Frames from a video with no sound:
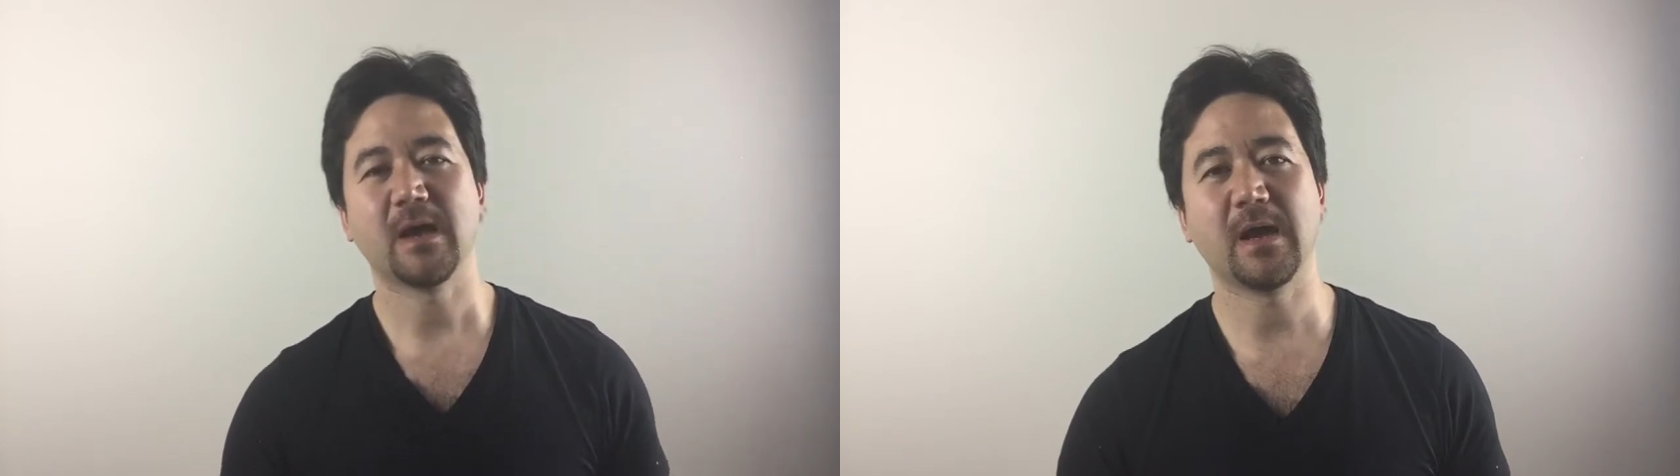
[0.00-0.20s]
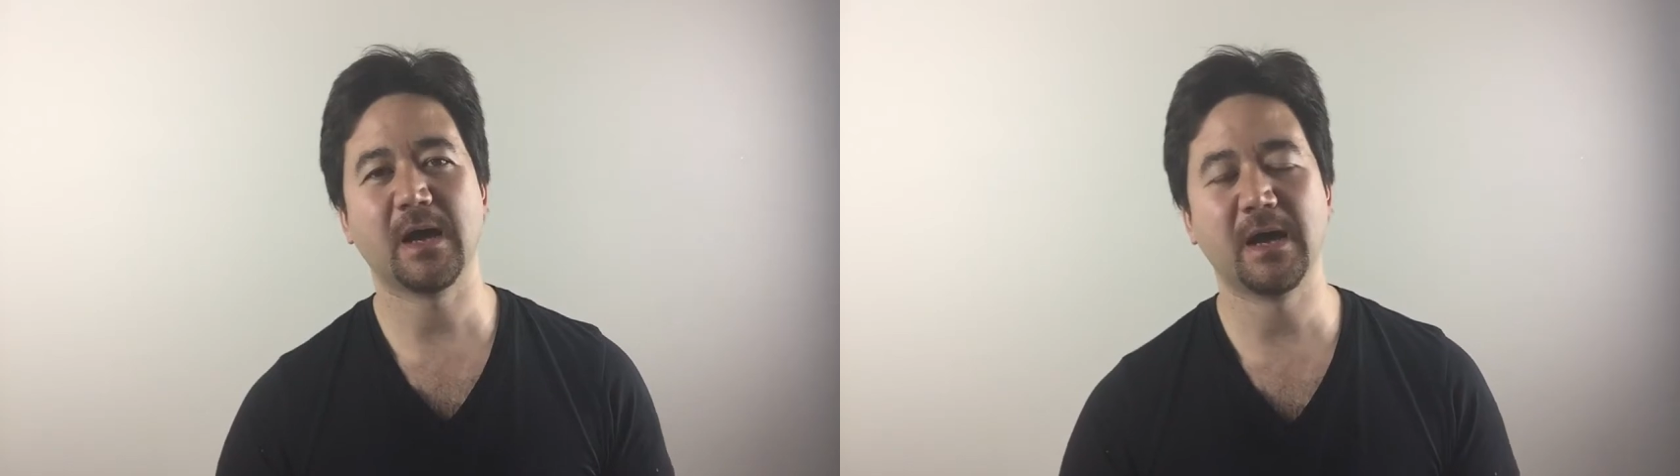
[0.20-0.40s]

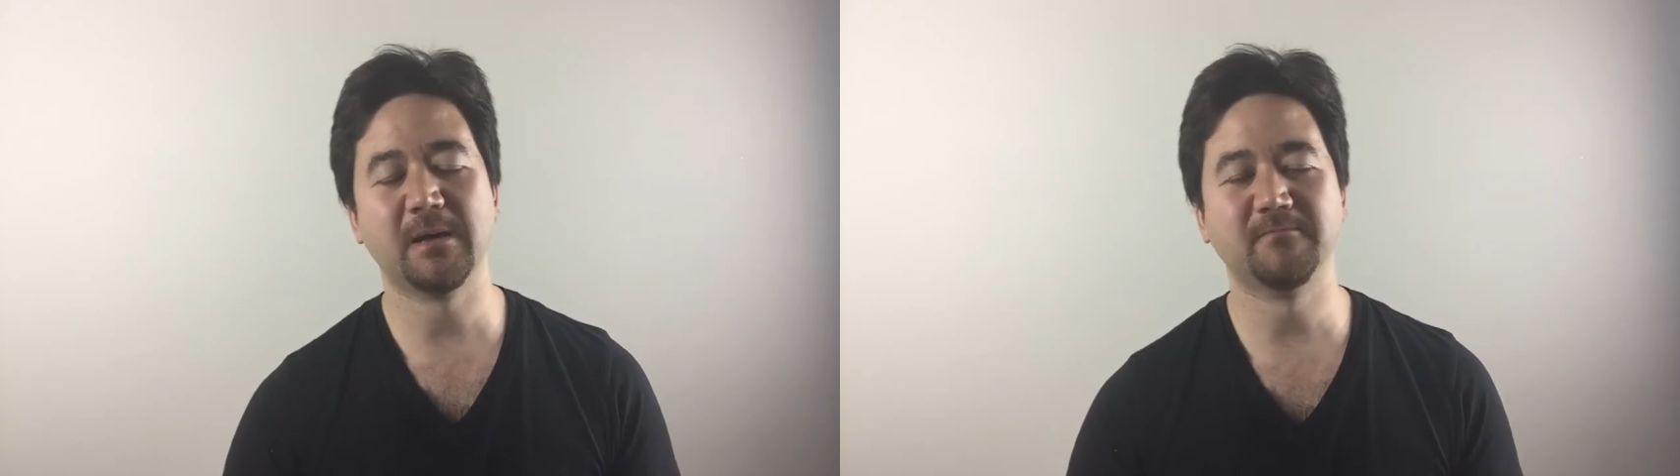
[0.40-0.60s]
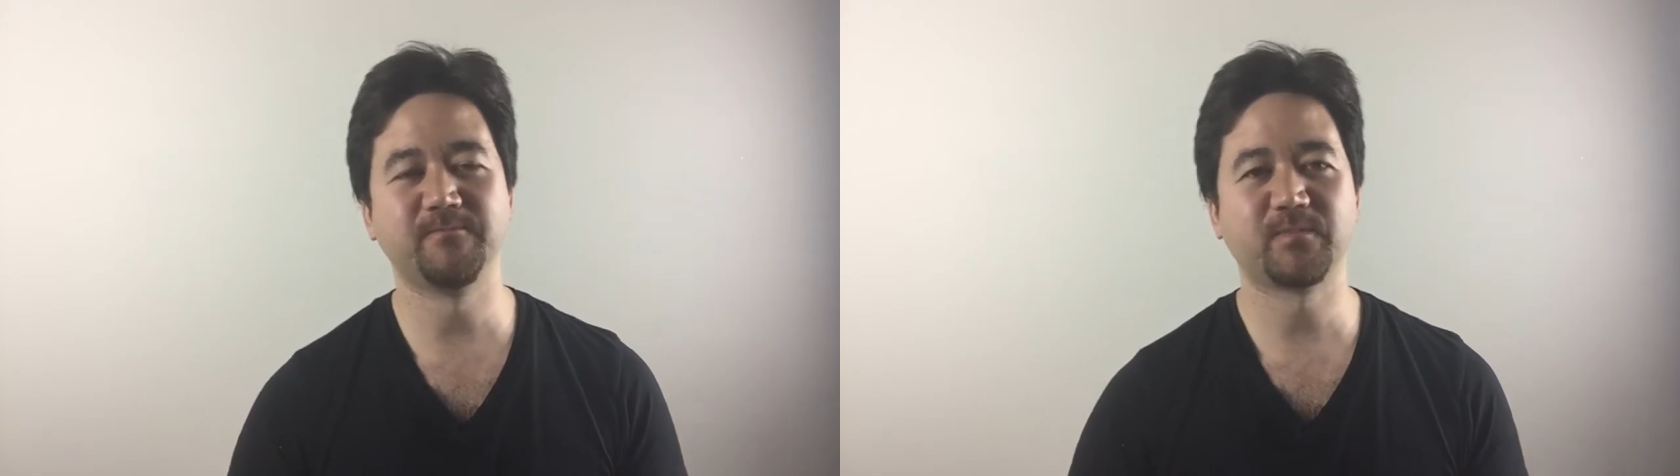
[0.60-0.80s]

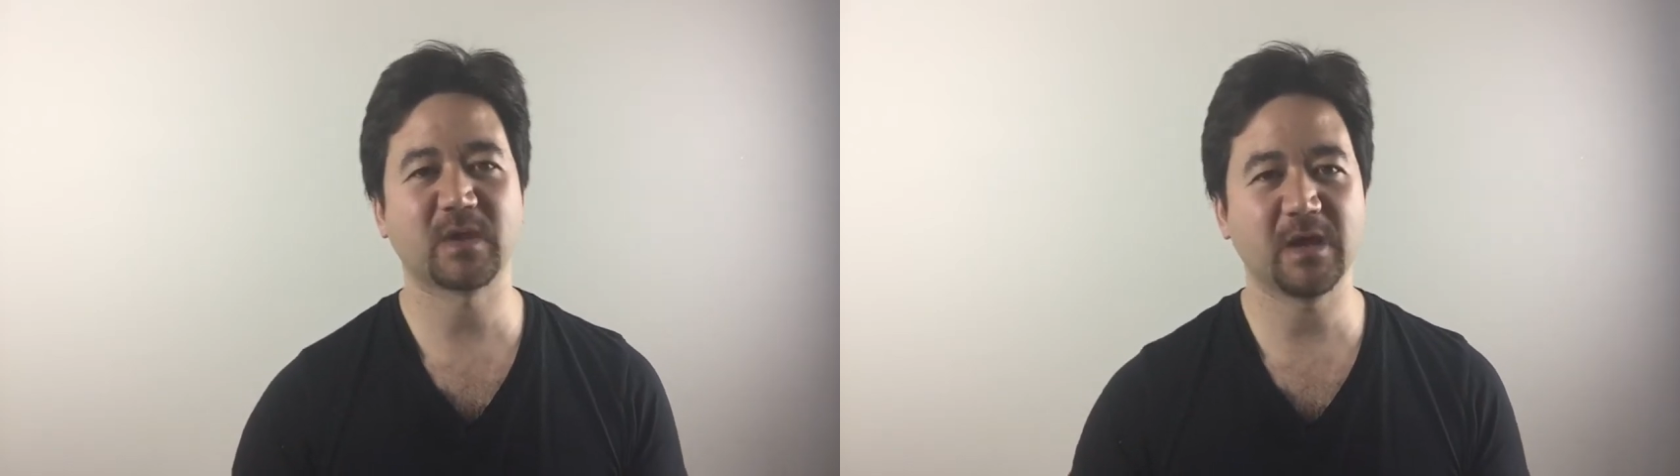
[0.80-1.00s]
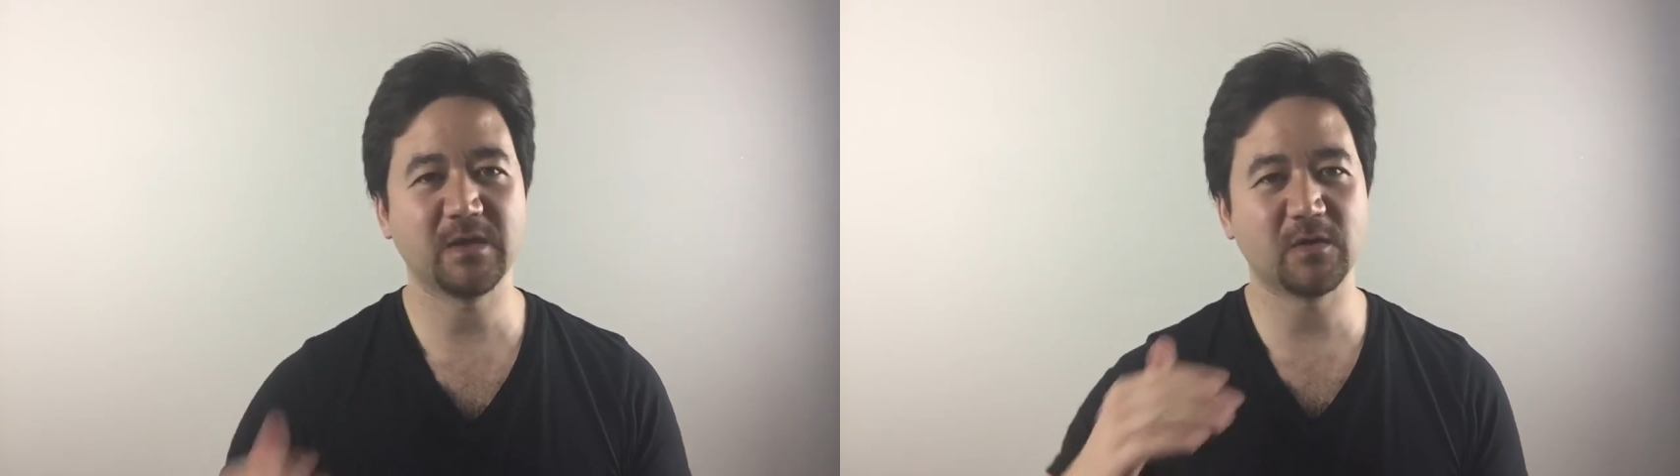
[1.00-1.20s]

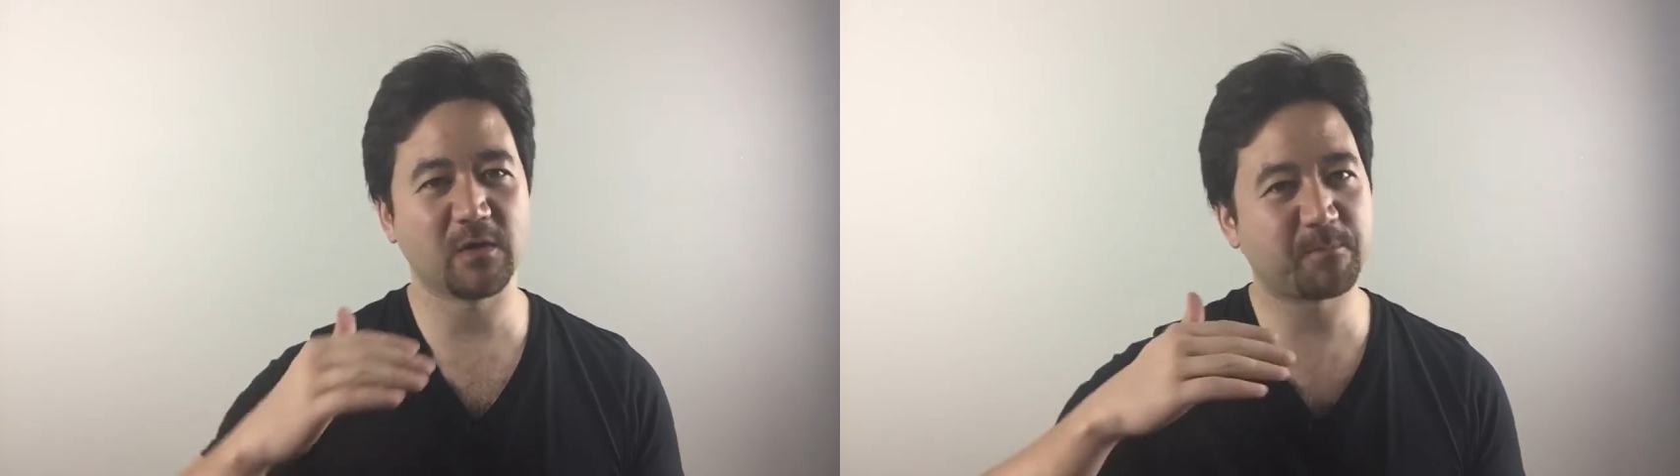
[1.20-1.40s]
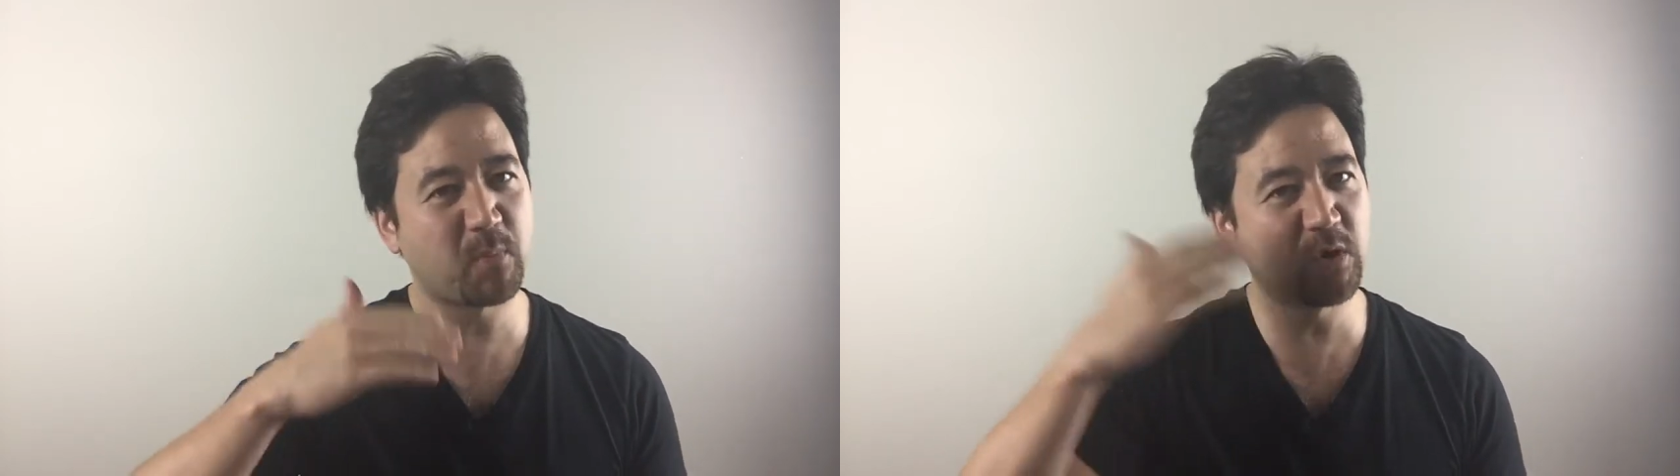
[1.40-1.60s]

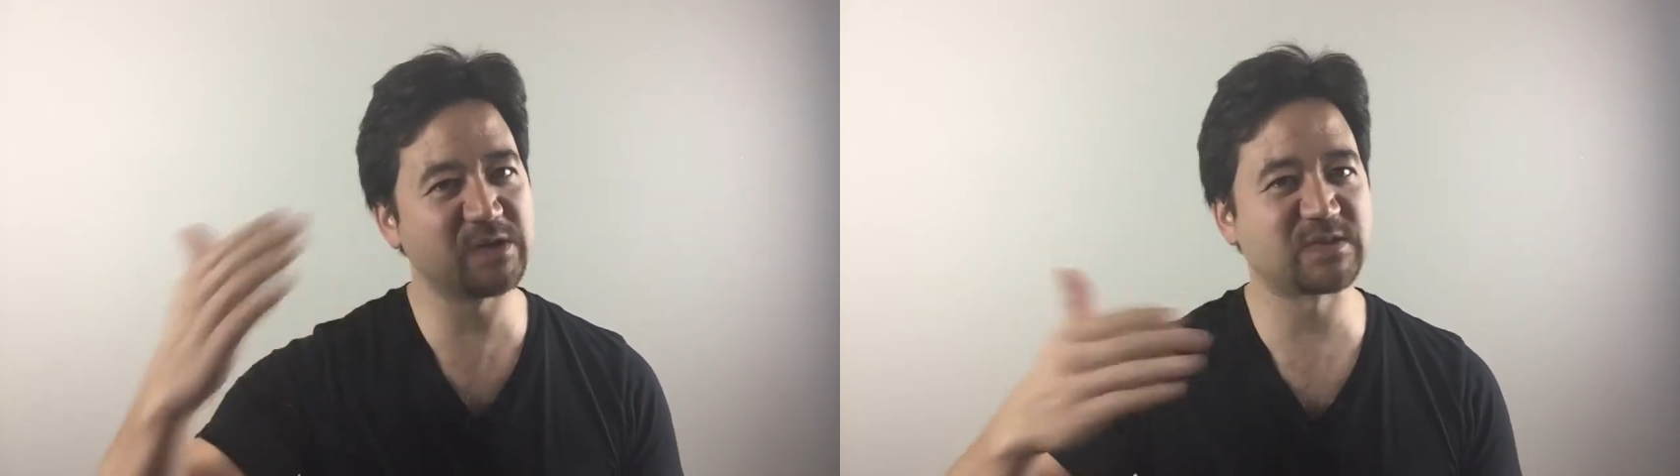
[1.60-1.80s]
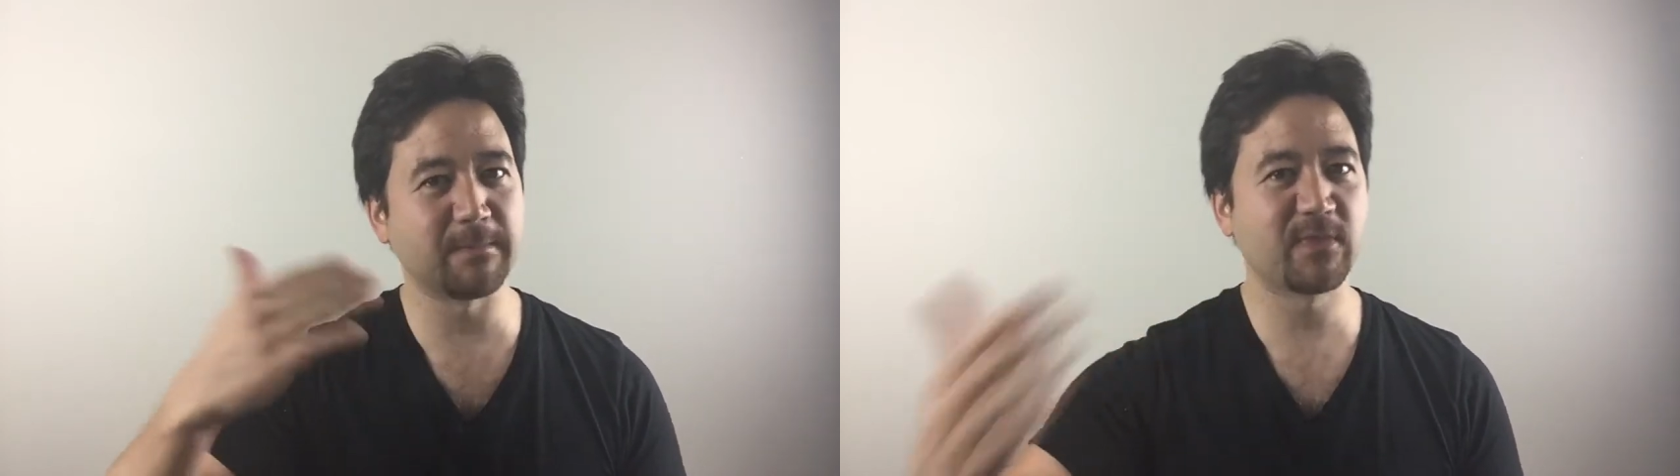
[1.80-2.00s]
putting some